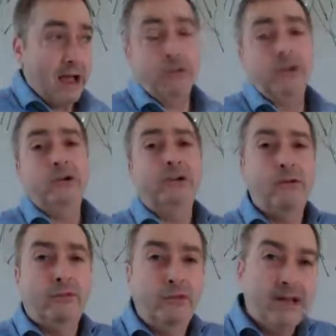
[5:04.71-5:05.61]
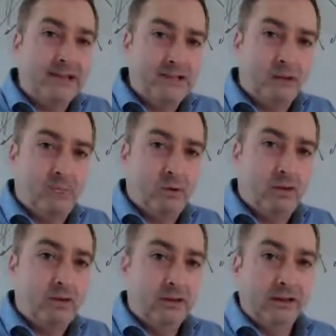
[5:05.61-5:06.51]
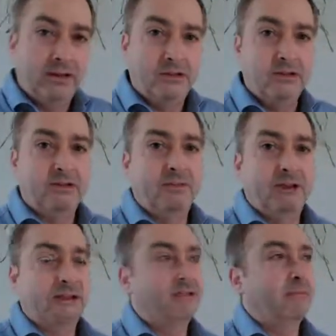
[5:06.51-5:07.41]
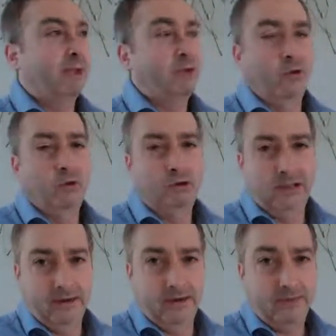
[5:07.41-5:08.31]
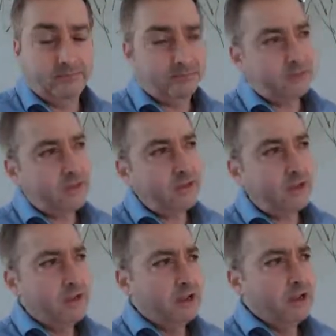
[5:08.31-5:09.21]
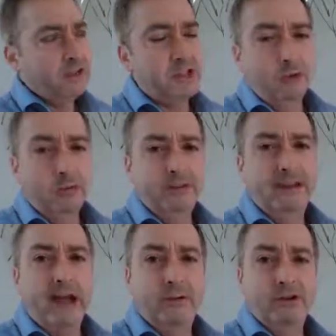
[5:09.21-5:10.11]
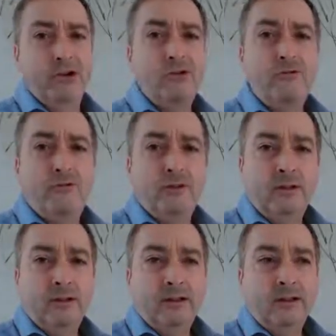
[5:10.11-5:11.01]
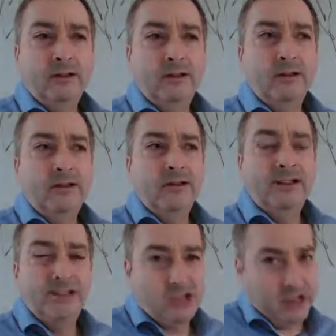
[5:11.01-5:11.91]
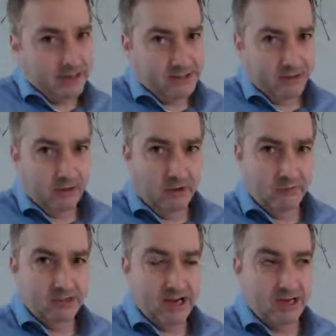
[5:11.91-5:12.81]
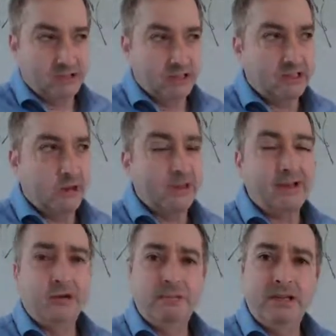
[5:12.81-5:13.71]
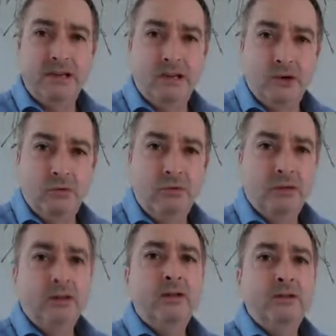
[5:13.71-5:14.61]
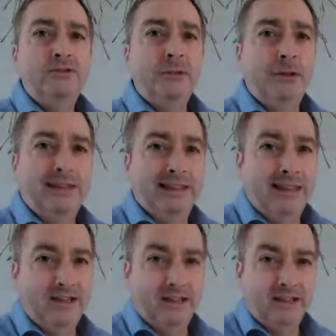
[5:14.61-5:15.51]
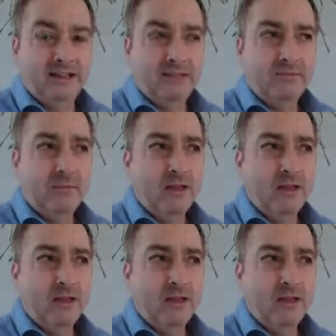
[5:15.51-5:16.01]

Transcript: And we're going to go through an example in just a minute to make it all clearer. So now you've initiated the conversation, so it's up to you to lead it.